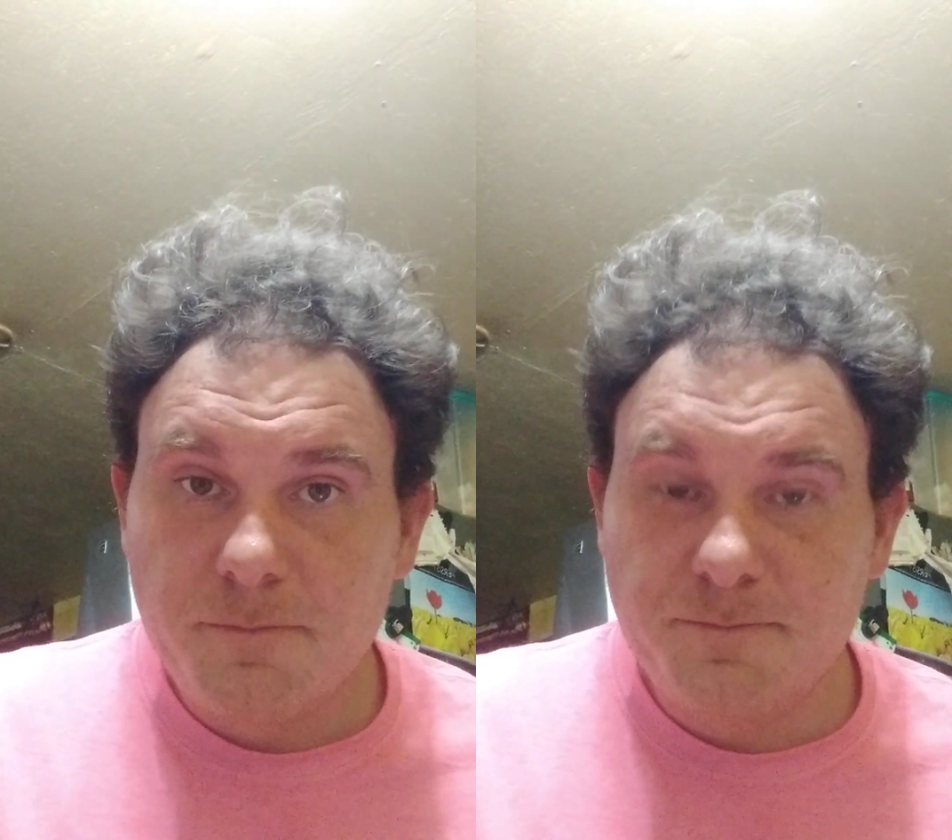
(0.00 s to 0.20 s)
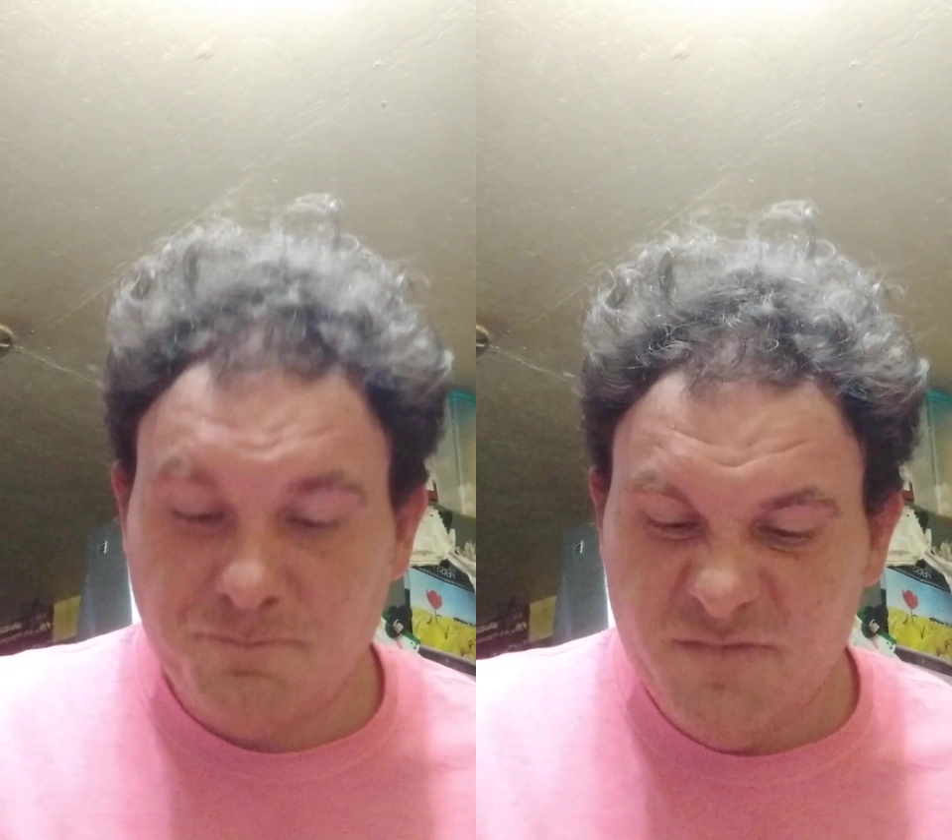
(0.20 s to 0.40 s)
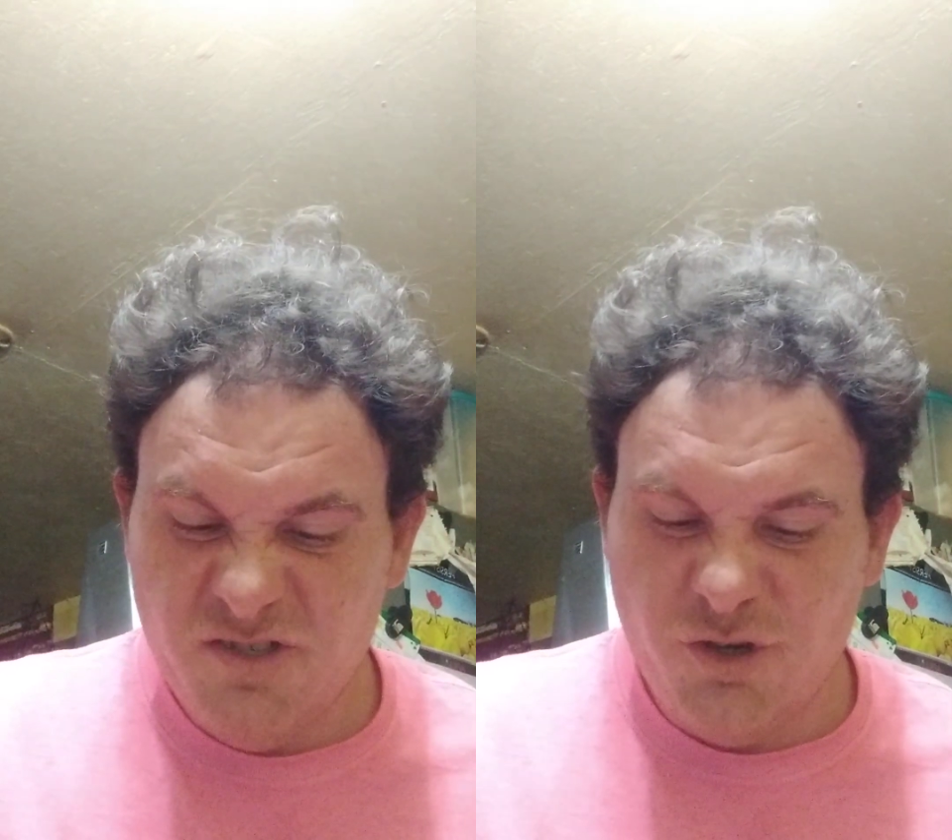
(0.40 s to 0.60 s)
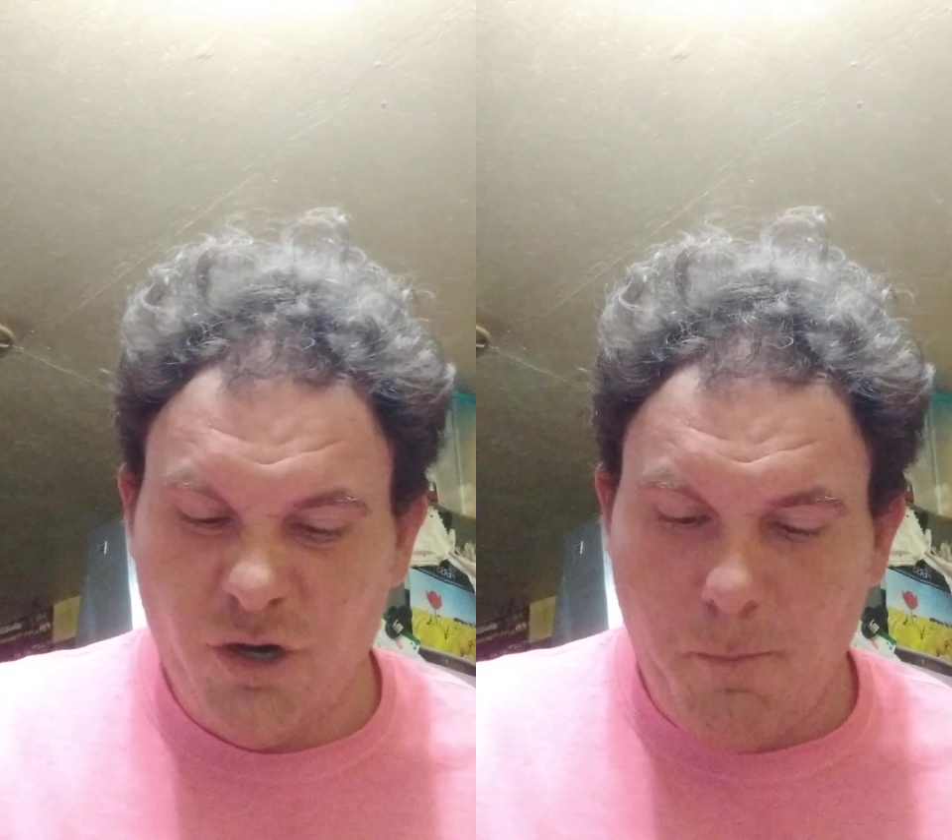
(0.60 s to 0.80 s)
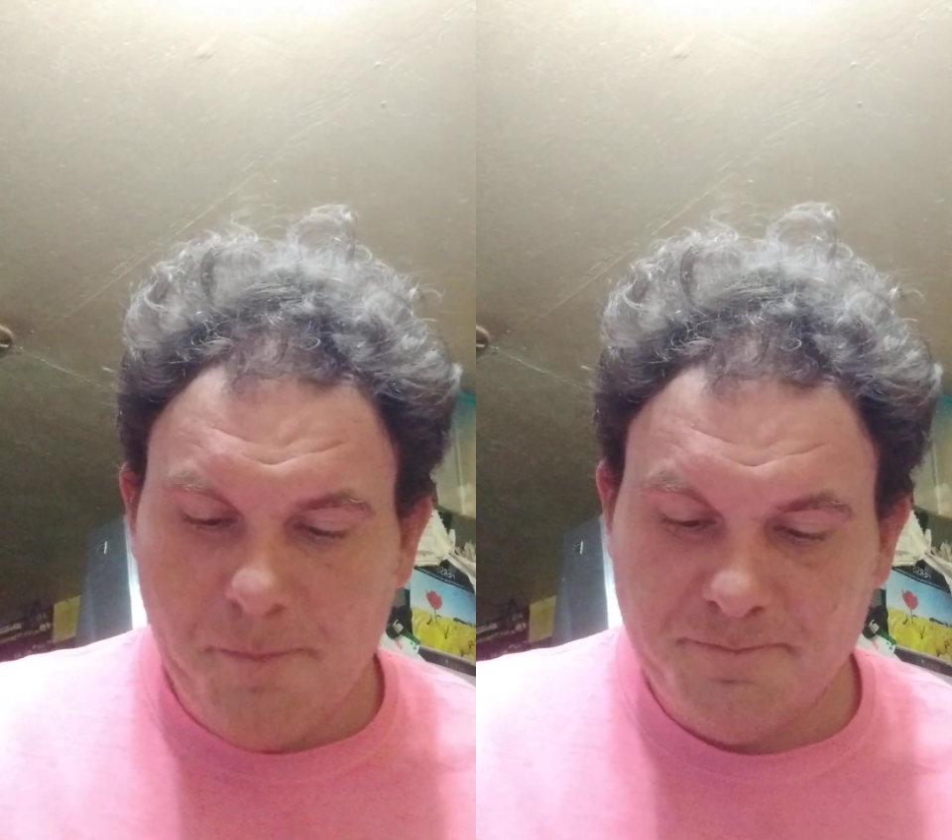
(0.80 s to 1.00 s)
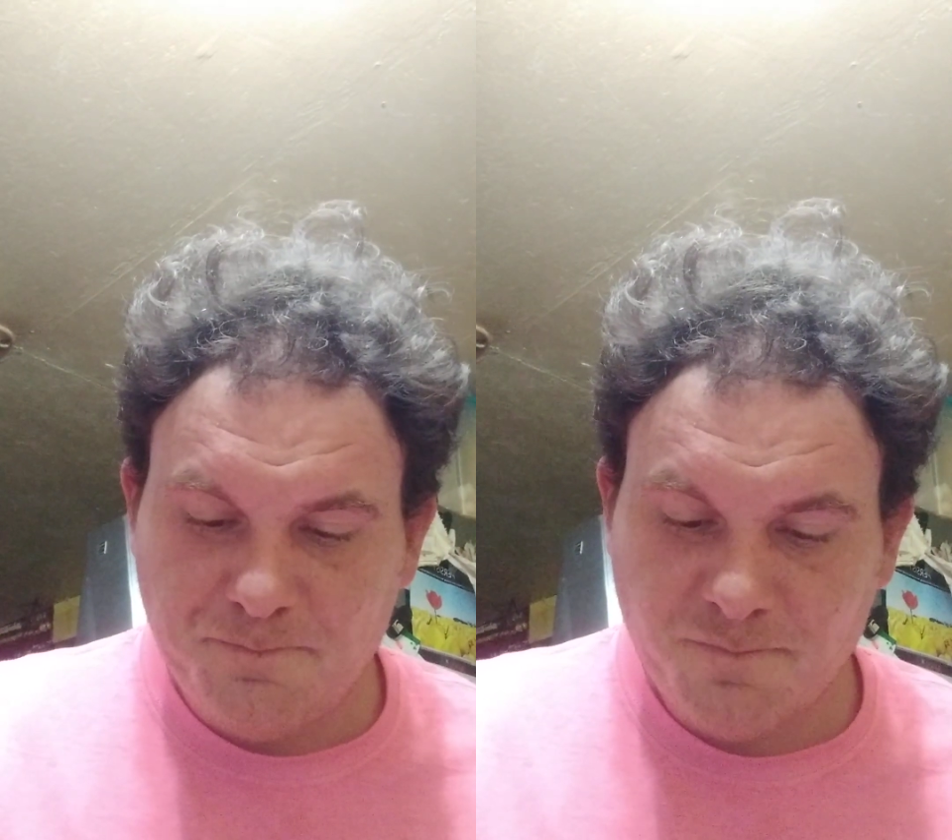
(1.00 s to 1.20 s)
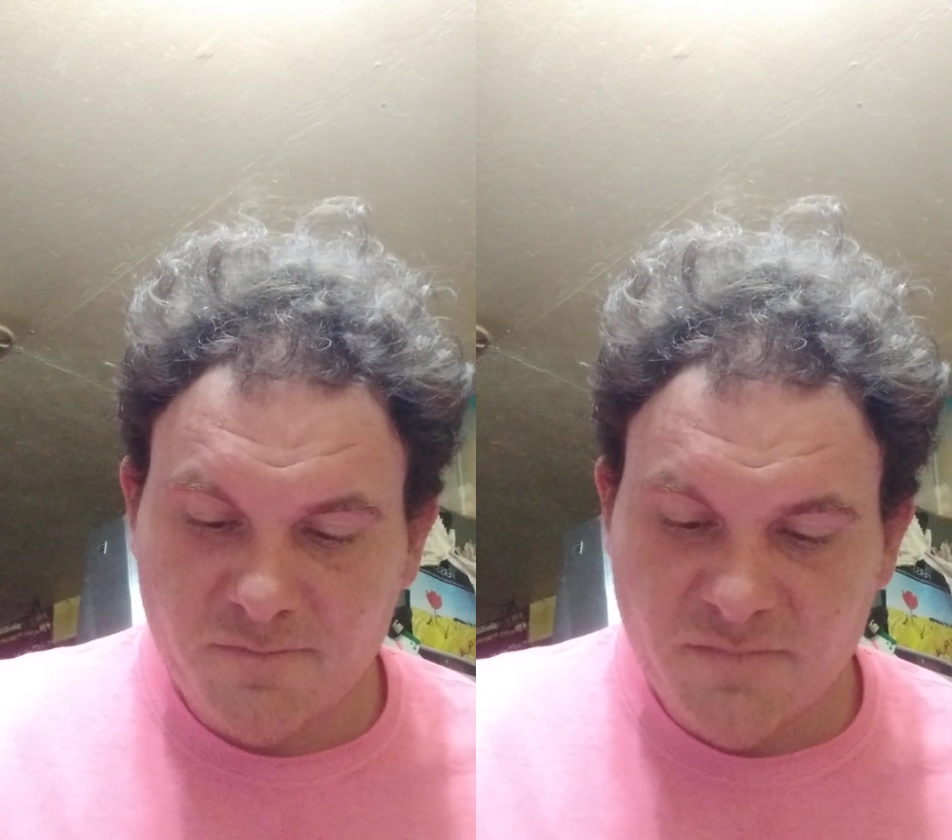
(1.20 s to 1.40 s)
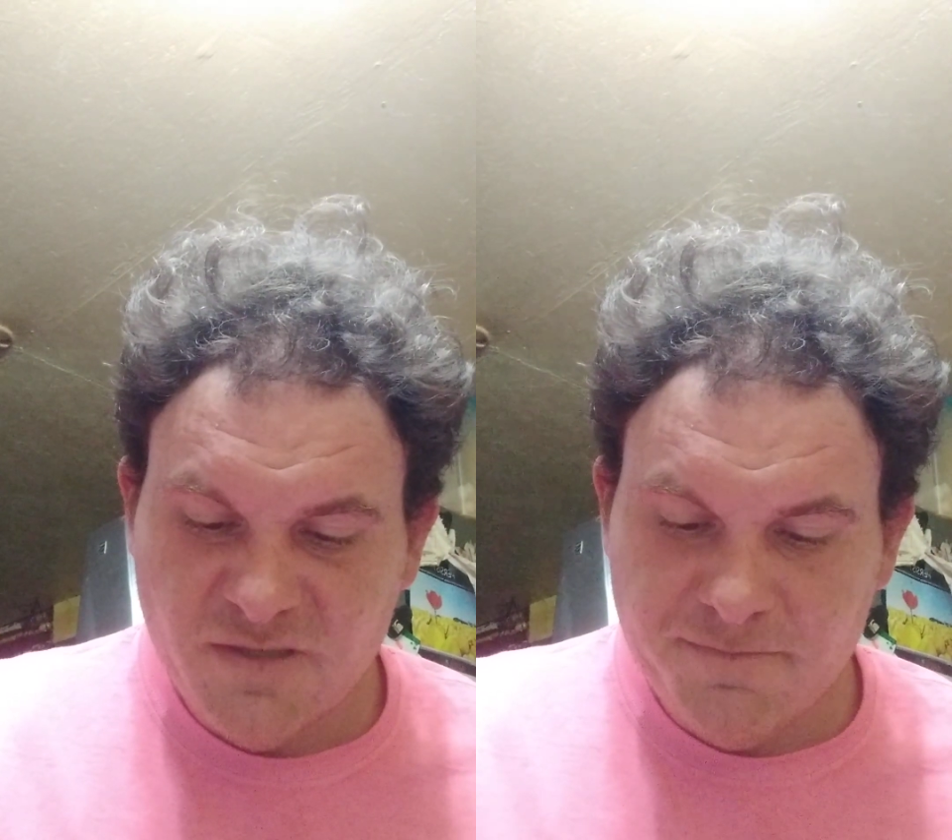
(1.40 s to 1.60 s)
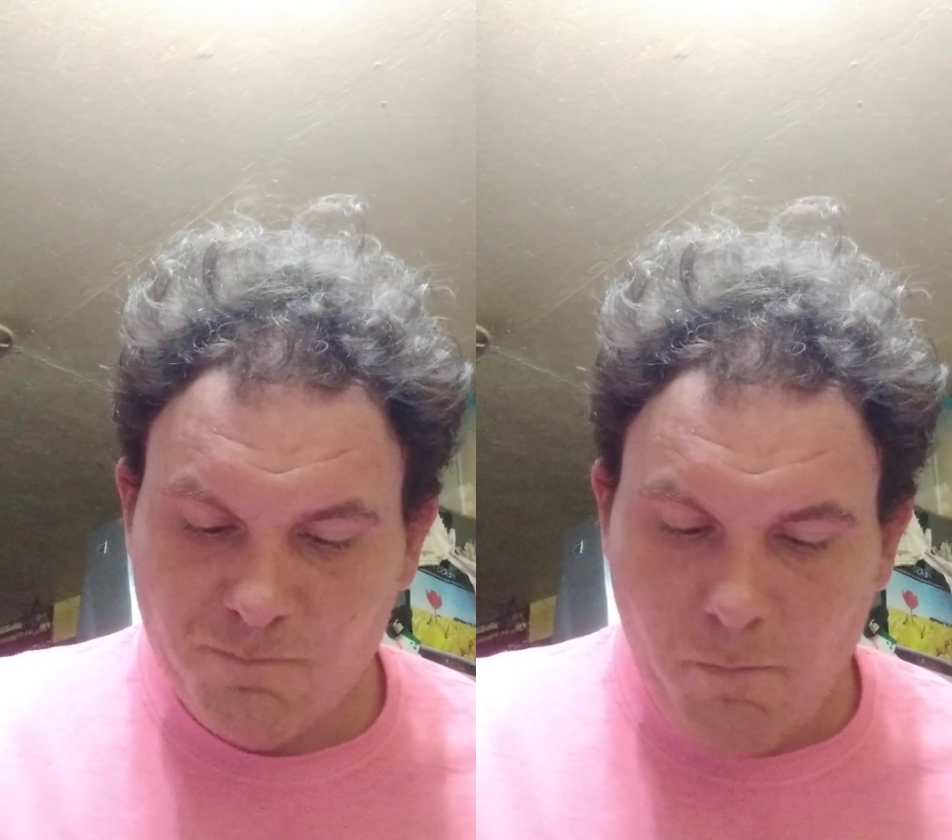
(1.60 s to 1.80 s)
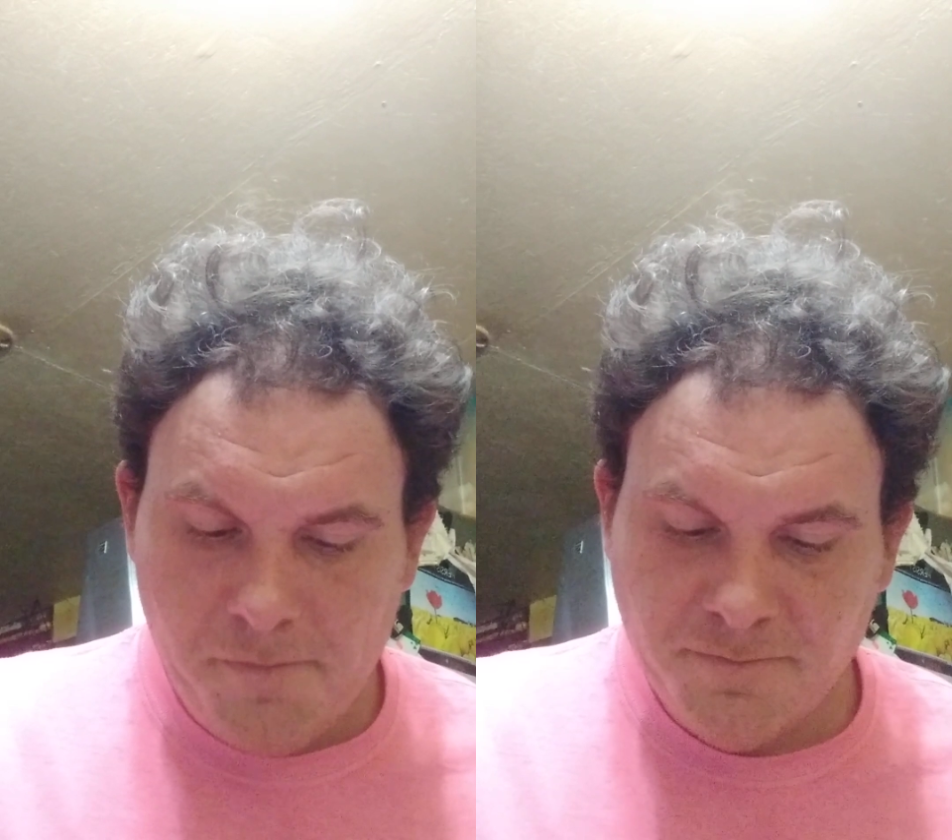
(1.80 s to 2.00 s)
Mm, this is good.
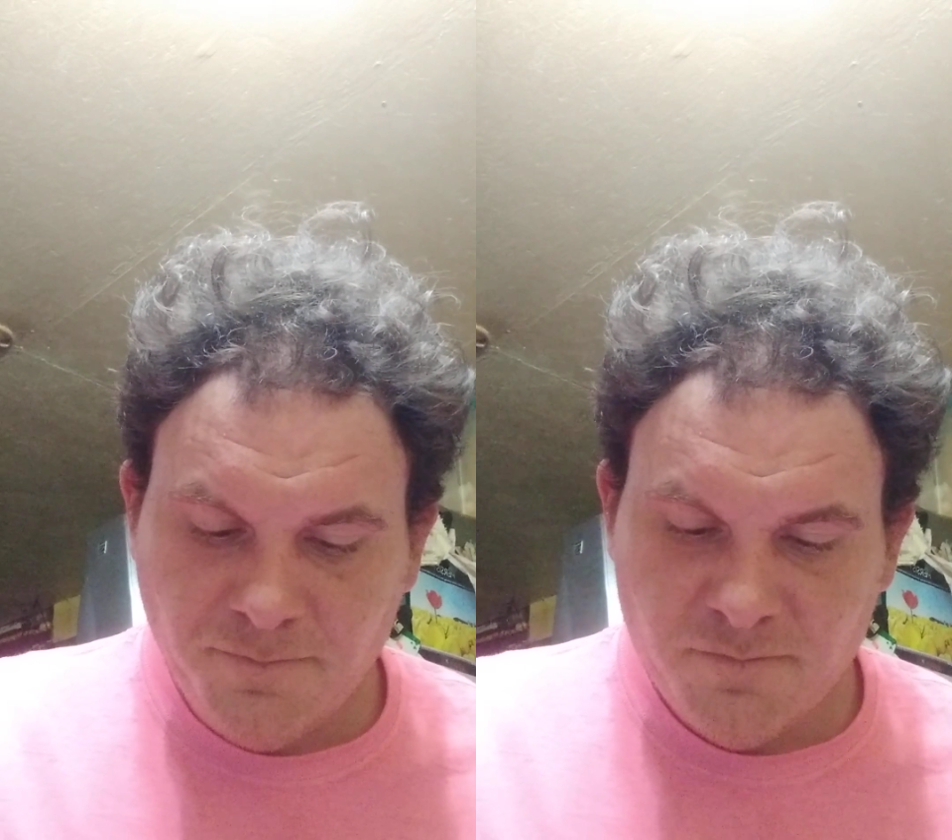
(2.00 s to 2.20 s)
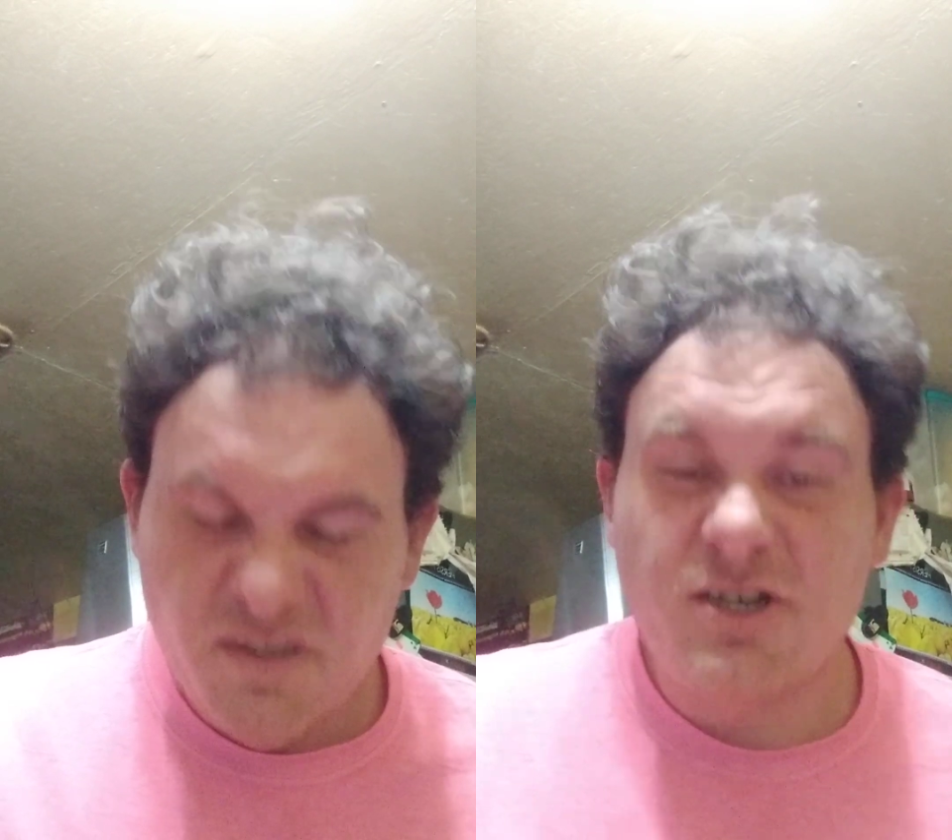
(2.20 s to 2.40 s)
The